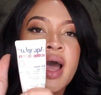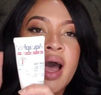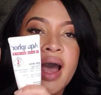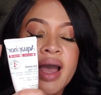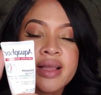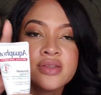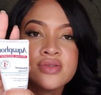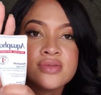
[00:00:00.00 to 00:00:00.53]

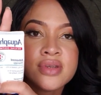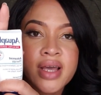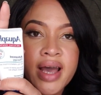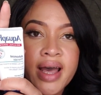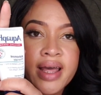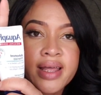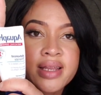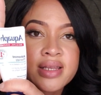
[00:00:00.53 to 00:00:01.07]
I do
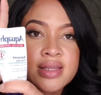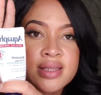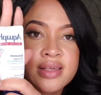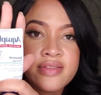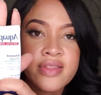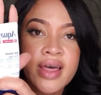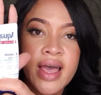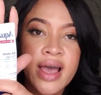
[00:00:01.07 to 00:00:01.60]
not
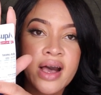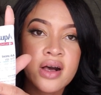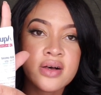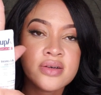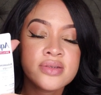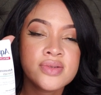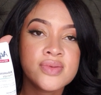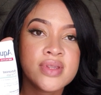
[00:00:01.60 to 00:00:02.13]
leave the
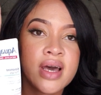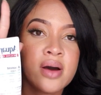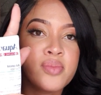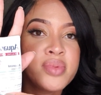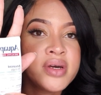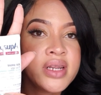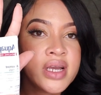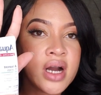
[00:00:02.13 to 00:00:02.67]
house without
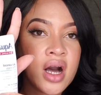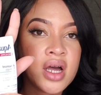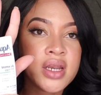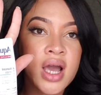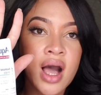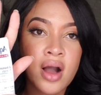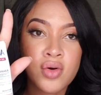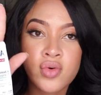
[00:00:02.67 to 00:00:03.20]
putting on
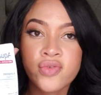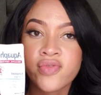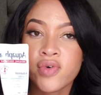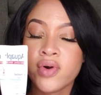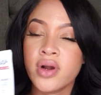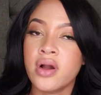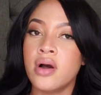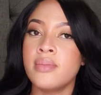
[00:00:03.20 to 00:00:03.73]

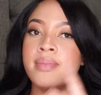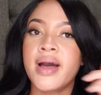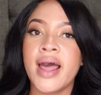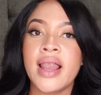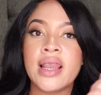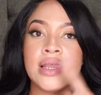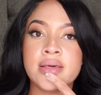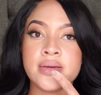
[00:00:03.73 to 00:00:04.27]
Aquaphor on
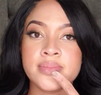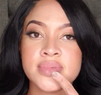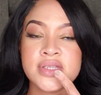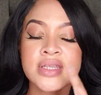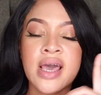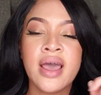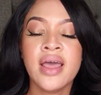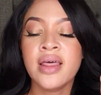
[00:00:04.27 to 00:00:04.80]
my lips.
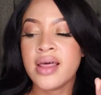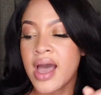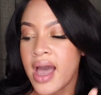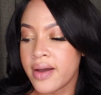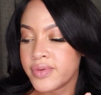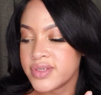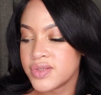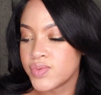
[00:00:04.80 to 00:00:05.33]

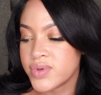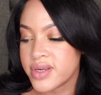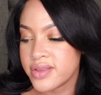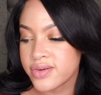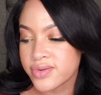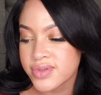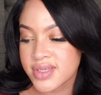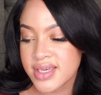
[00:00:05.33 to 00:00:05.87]
I was one of
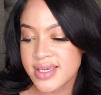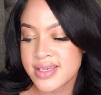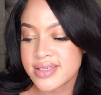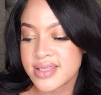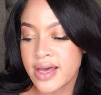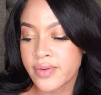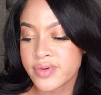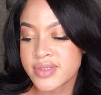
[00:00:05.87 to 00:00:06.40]
those kids
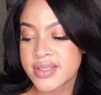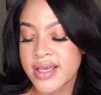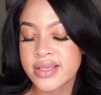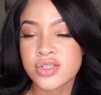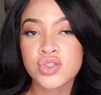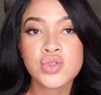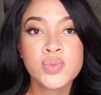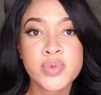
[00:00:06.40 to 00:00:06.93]
that was like
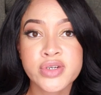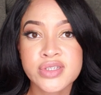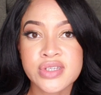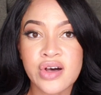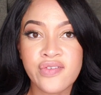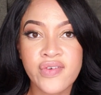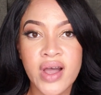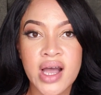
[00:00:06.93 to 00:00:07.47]
super
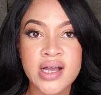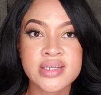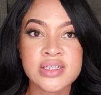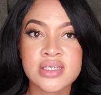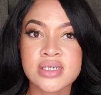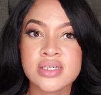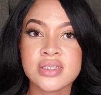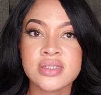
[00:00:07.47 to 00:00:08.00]

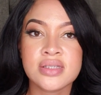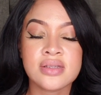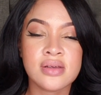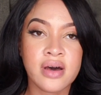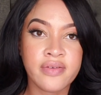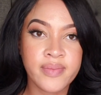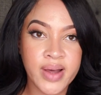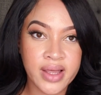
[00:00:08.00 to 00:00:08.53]
self-conscious
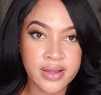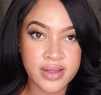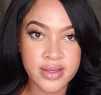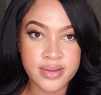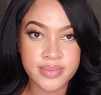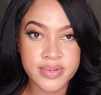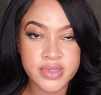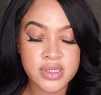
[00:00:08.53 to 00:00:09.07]
of my
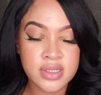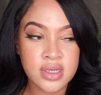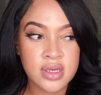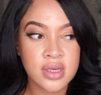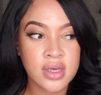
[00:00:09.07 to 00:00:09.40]
lips